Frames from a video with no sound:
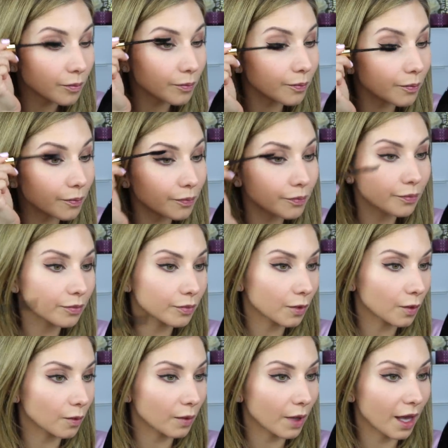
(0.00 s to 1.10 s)
Hmm,
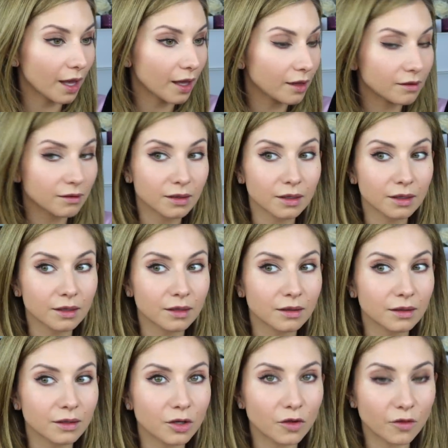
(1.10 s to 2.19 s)
okay.
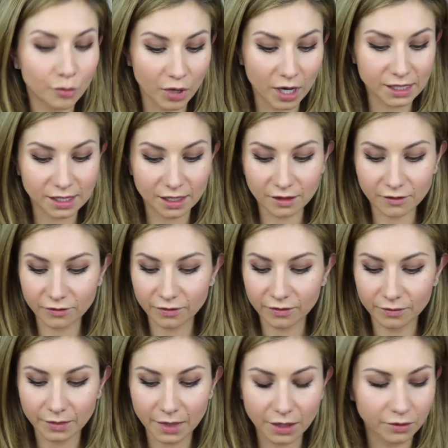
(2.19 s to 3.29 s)
A little impressive.
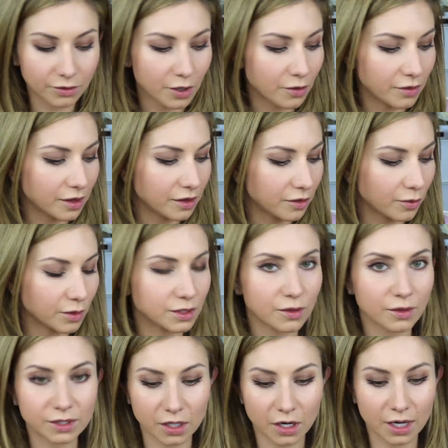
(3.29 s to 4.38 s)
I don't know that the
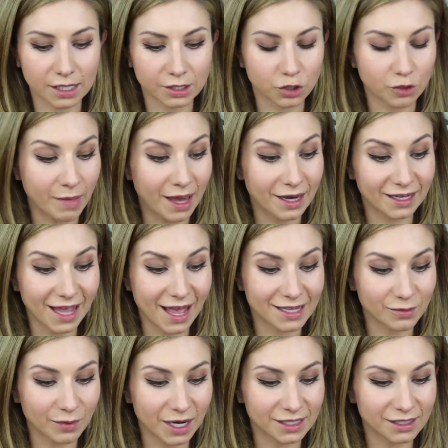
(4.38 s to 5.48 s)
results are as dramatic
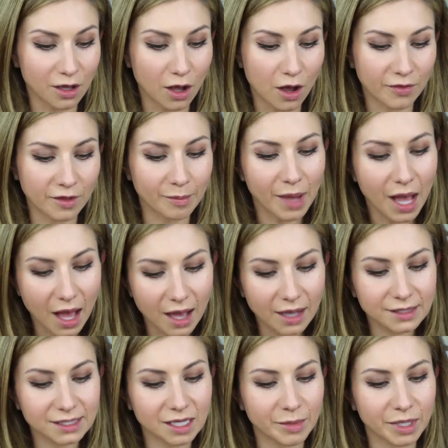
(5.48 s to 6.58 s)
as what I saw on the
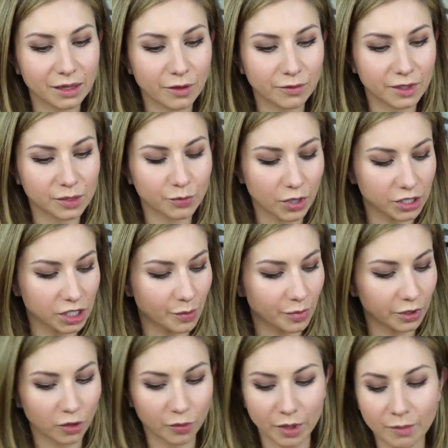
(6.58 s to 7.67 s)
box. Let me load this brush up a
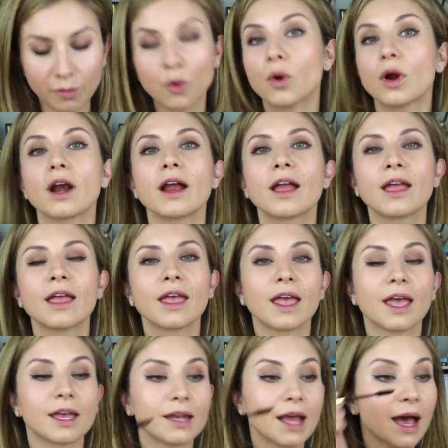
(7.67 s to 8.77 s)
little bit more
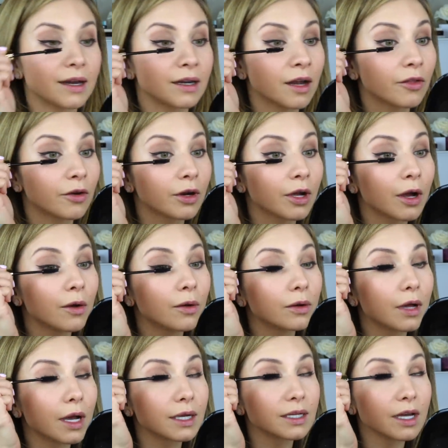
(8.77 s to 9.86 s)
and add another
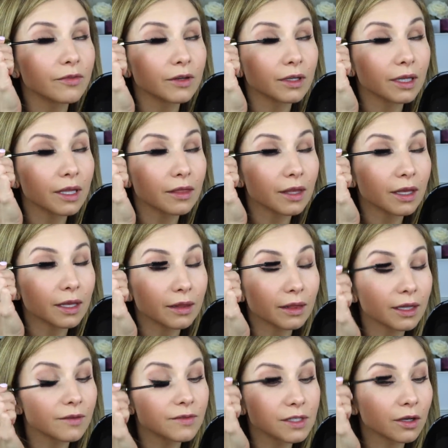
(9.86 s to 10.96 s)
coat. I definitely think it
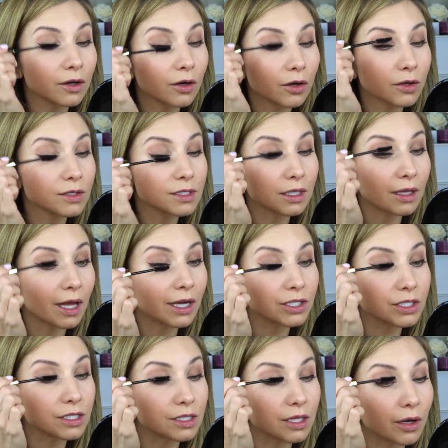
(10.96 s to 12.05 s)
lifts and curls the
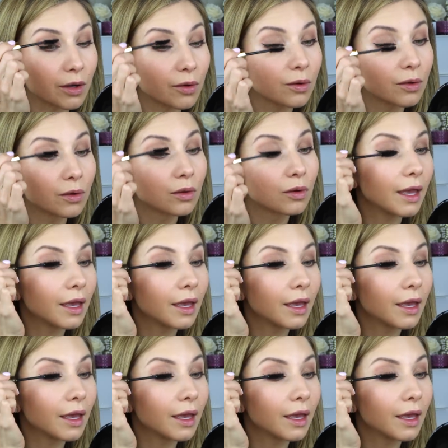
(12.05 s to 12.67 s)
lashes though,